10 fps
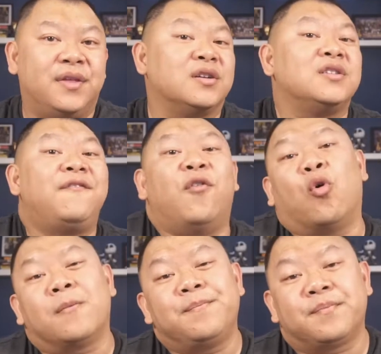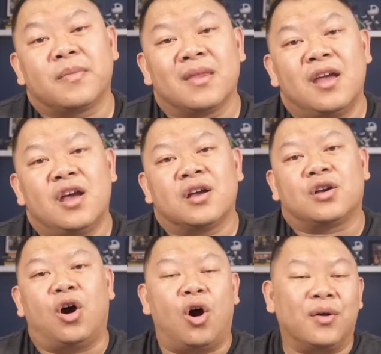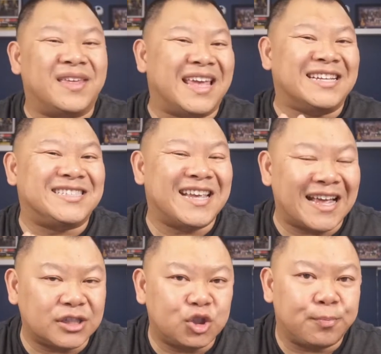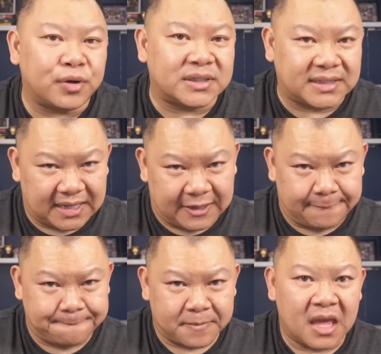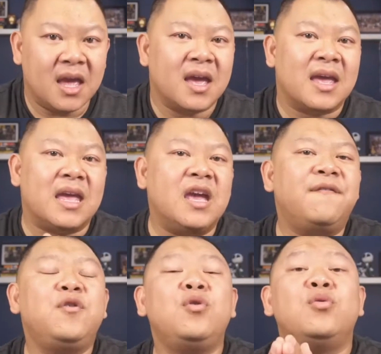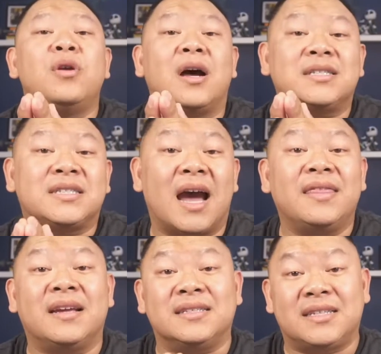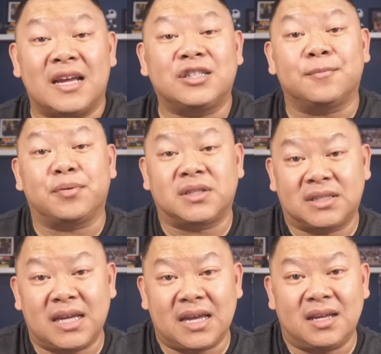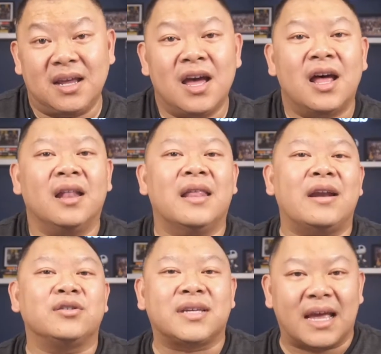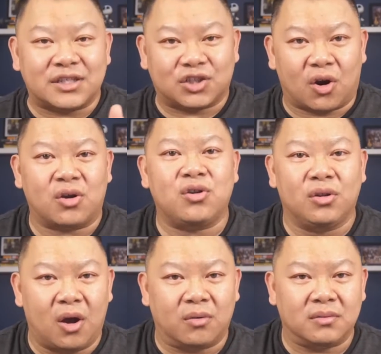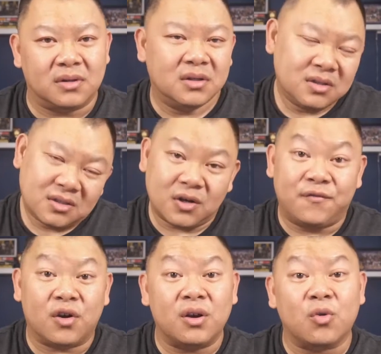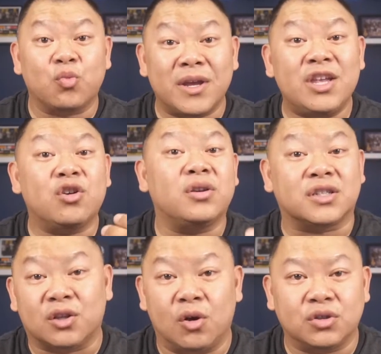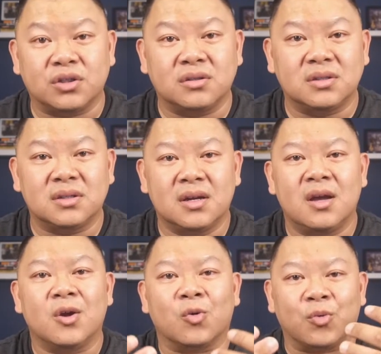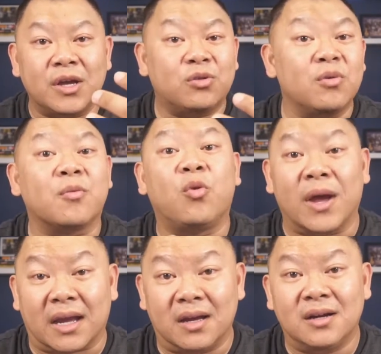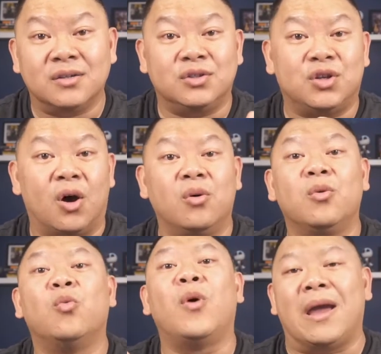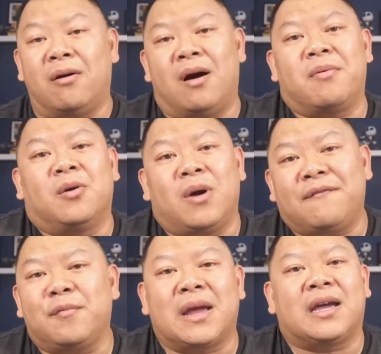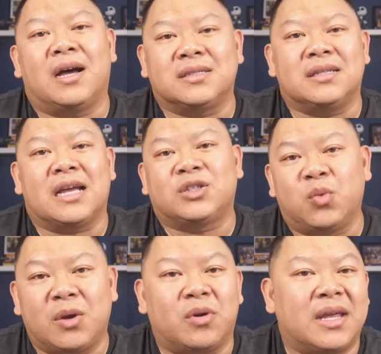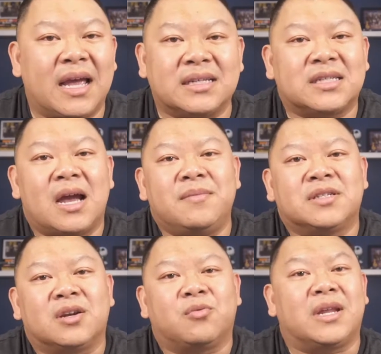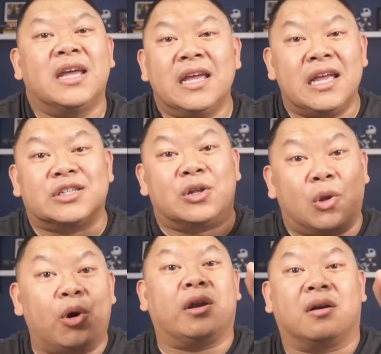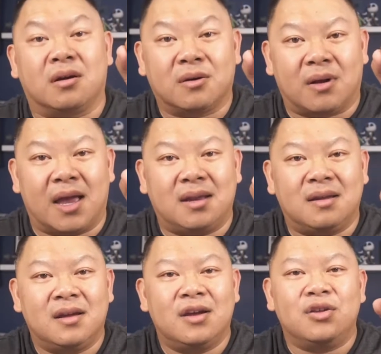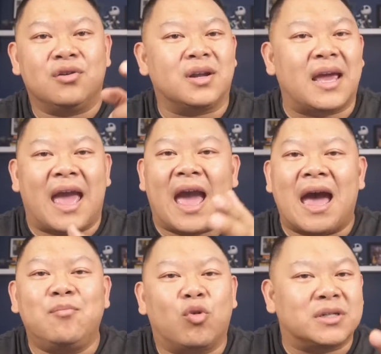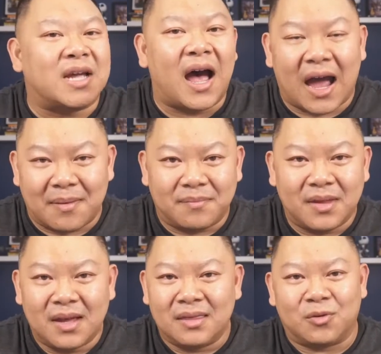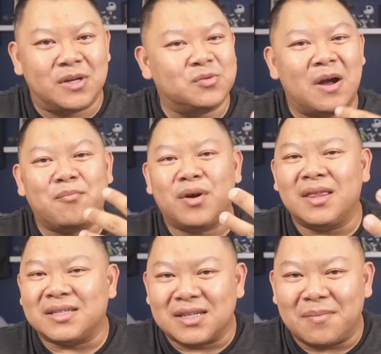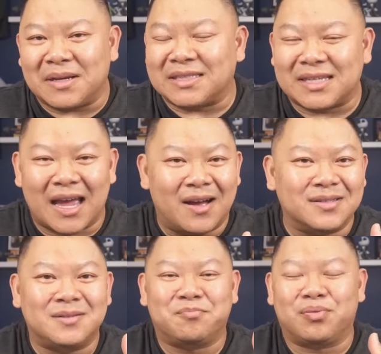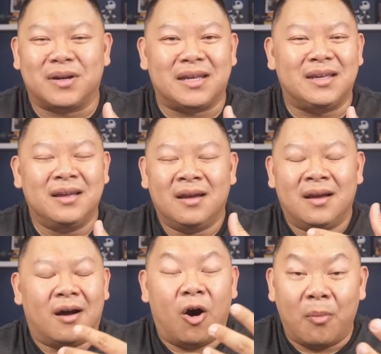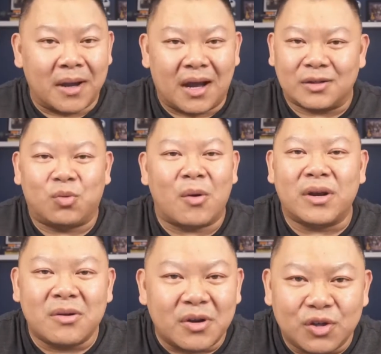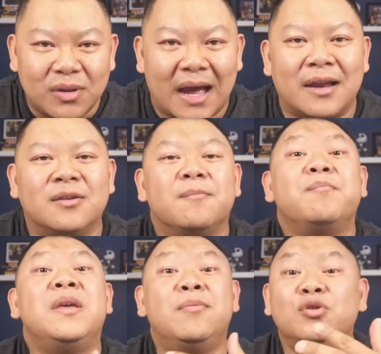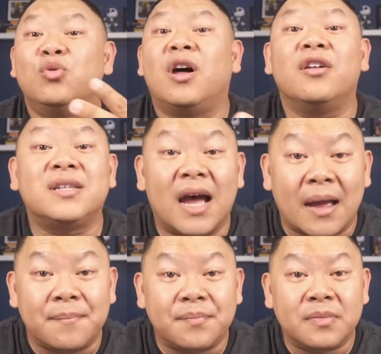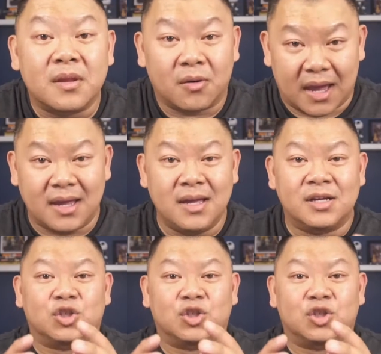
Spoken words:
There's a form called the intent to proceed. If you do not sign the intent to proceed, lenders can't start on your loan. So if you're going to read your disclosures, read through them quick. Don't wait. Oh, I'm going to wait for my cousin next week when he has time. He's going to read it. He's a lawyer, right? You're going to add more time. The reason why I'm bringing this up, it sounds pretty, oh my gosh, why would anyone do that? People do it all the time, okay?